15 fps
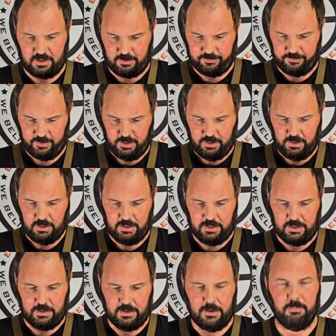off.
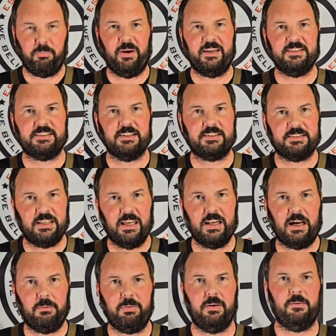A basic
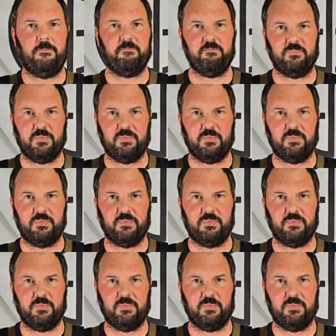setup.